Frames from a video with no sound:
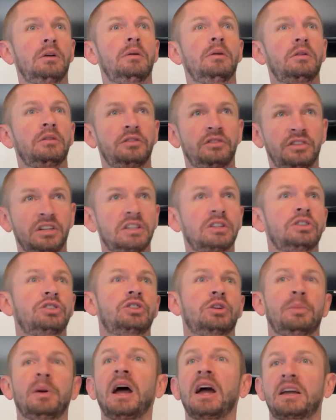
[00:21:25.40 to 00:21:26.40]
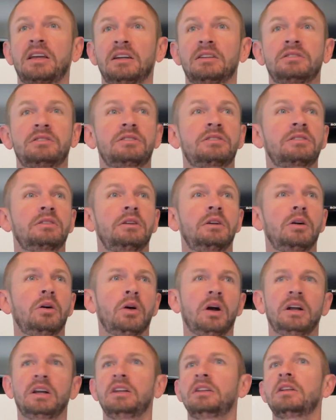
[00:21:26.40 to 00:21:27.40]
signature packets. Or
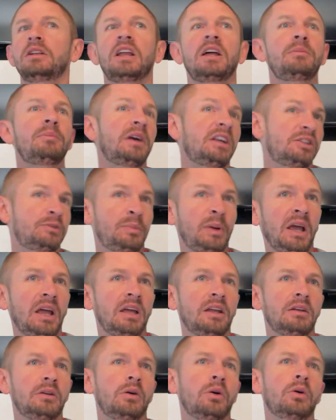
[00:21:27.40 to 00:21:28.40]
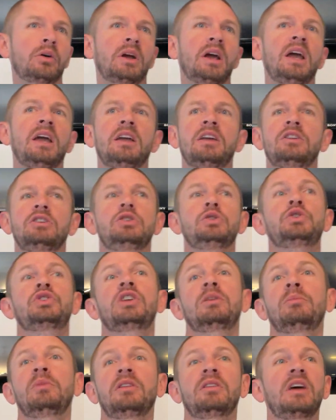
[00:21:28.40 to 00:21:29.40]
I need the lead-based paint. Or, hey, can you
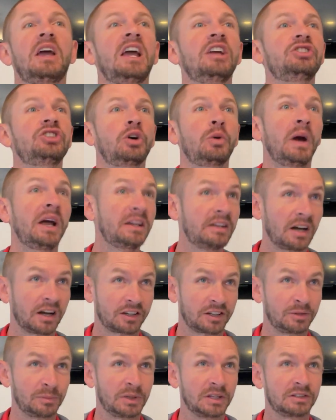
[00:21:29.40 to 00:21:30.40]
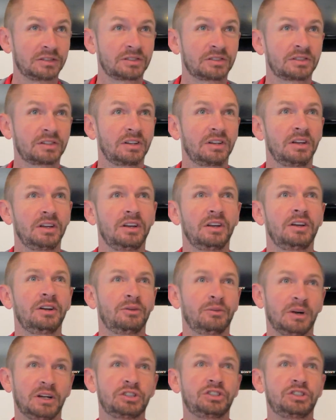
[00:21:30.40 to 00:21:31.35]
send me the HOA documents? Right?